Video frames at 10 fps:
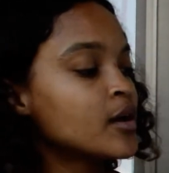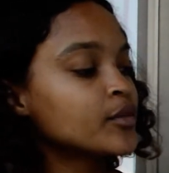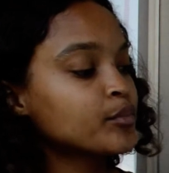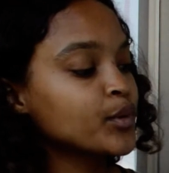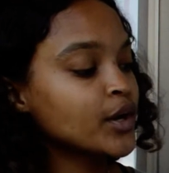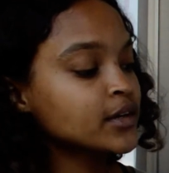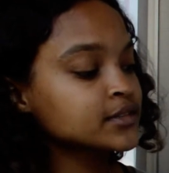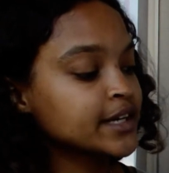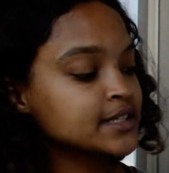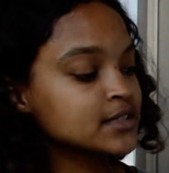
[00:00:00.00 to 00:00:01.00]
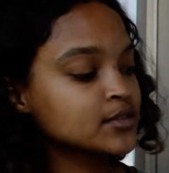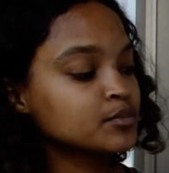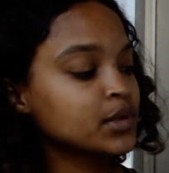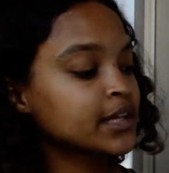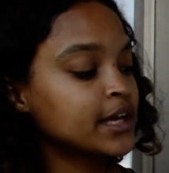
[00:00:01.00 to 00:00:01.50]
The bird likes to
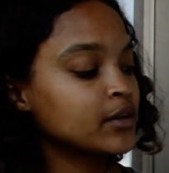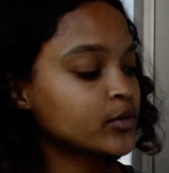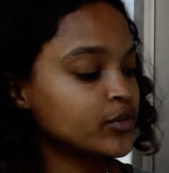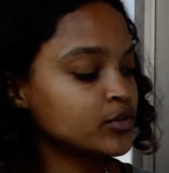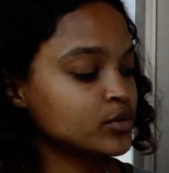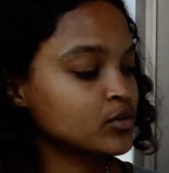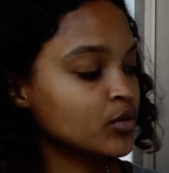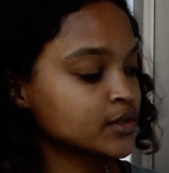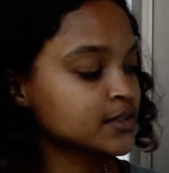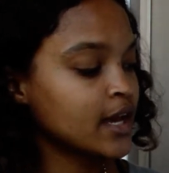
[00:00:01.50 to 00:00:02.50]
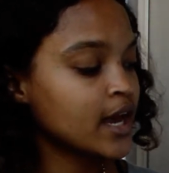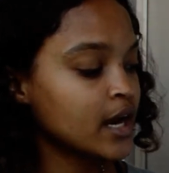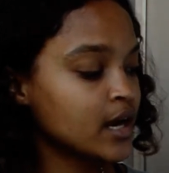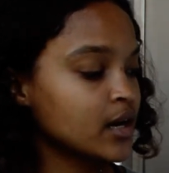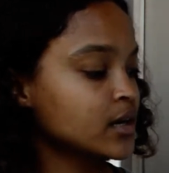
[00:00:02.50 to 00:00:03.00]
play with Unicorn's
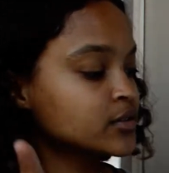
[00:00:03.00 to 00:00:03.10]
hair